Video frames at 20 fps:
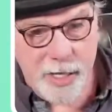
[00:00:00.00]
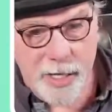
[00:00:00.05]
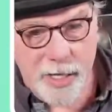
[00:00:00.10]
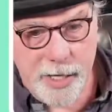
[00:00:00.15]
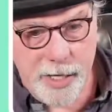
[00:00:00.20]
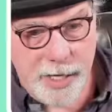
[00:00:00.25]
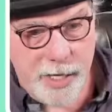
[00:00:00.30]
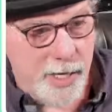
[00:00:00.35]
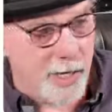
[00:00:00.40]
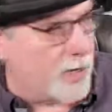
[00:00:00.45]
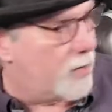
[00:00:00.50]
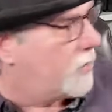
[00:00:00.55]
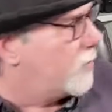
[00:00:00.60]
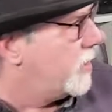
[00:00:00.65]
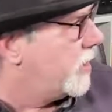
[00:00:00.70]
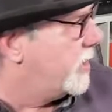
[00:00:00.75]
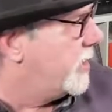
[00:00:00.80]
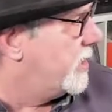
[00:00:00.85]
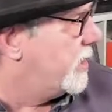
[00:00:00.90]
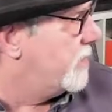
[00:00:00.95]
And
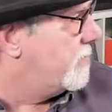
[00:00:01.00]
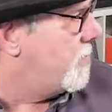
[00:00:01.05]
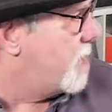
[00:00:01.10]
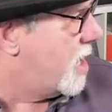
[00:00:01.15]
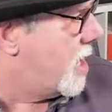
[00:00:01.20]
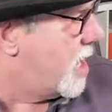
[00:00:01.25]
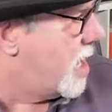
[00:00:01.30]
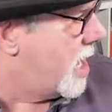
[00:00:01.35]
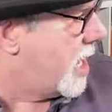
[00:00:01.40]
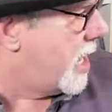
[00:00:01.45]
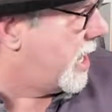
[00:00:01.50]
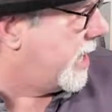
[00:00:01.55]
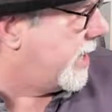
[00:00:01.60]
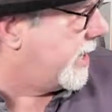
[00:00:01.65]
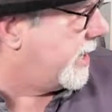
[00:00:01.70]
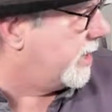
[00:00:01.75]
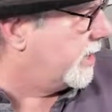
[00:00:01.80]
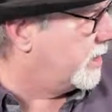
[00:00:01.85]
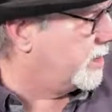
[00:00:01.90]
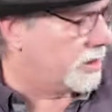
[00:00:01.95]
where did
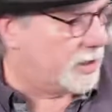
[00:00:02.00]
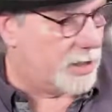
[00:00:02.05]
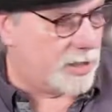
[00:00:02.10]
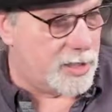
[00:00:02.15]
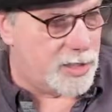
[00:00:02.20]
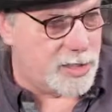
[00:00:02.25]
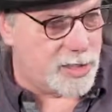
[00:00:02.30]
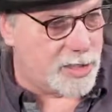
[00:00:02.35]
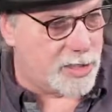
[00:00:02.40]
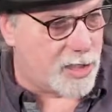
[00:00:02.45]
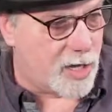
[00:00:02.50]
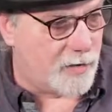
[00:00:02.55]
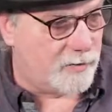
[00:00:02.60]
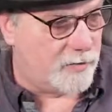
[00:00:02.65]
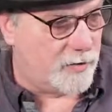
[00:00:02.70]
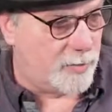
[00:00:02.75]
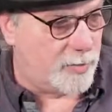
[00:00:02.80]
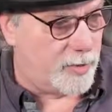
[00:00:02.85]
my software